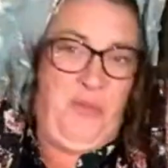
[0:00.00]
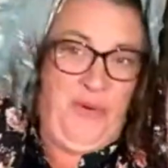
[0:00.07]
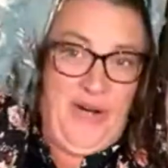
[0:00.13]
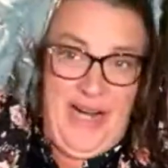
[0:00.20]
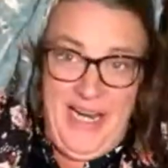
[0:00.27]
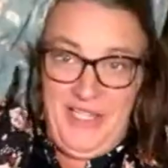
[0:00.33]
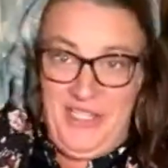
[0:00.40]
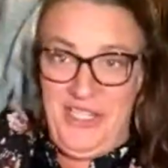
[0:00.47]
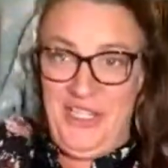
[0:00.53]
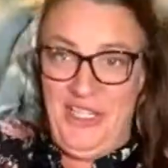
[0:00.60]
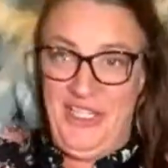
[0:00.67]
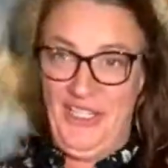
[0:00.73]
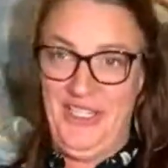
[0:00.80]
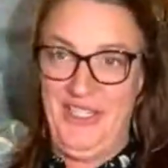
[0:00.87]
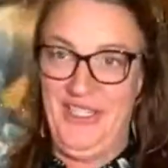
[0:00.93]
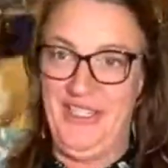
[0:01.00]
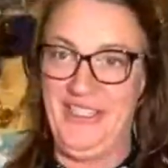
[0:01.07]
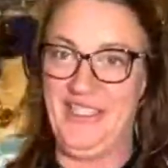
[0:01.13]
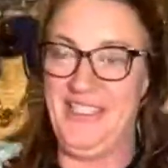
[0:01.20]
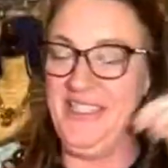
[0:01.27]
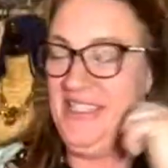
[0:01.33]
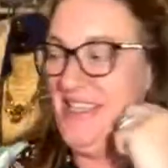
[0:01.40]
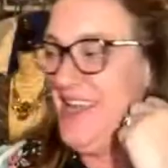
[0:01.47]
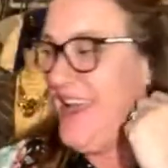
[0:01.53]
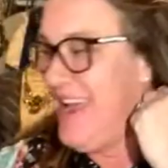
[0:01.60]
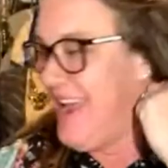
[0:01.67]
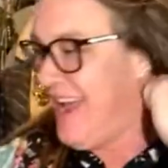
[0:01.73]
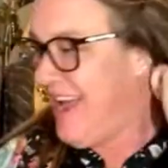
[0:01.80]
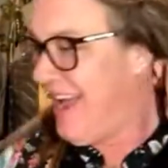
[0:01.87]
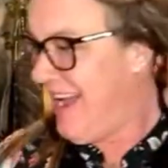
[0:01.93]
precious.
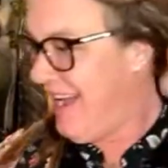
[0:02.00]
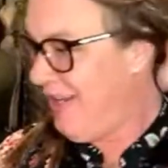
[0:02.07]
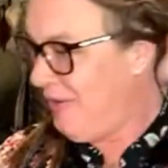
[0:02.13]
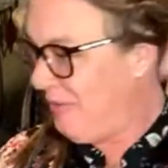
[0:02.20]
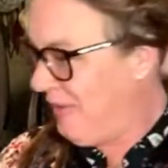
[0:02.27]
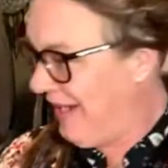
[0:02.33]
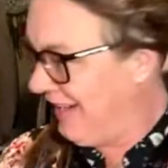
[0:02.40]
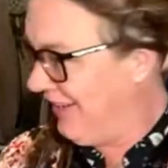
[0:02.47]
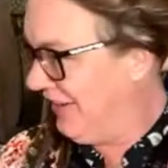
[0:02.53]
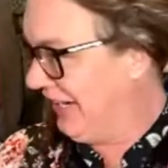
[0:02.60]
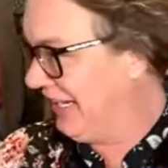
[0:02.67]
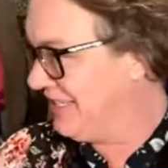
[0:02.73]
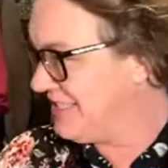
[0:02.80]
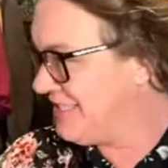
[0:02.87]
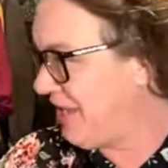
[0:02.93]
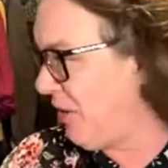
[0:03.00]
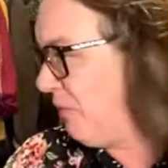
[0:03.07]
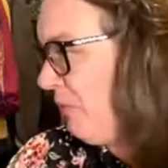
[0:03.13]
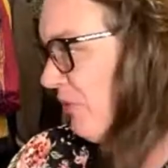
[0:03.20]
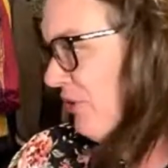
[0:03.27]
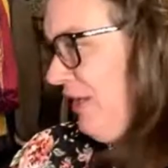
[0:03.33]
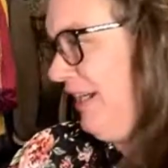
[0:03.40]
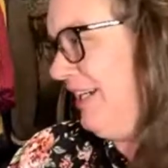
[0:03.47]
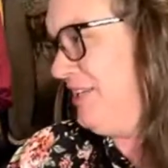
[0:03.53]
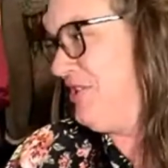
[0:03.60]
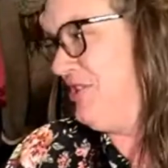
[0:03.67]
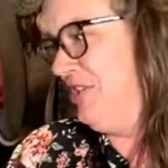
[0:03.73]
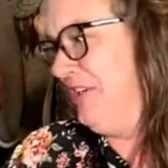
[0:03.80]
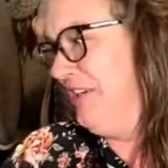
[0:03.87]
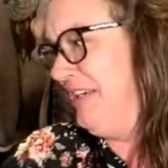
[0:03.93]
Oh my God, it's so
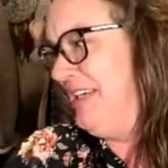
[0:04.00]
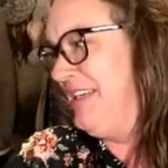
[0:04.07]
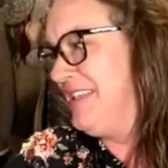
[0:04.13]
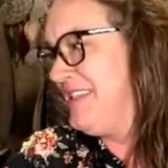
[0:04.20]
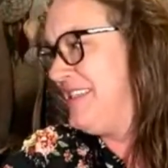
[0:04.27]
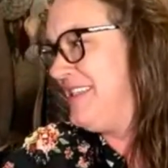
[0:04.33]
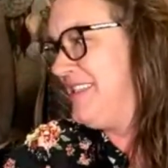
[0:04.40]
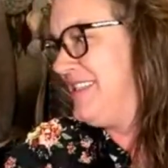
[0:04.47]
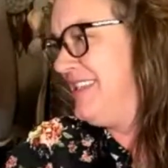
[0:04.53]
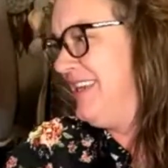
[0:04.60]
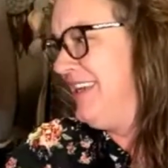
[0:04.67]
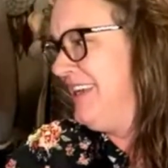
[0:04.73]
precious.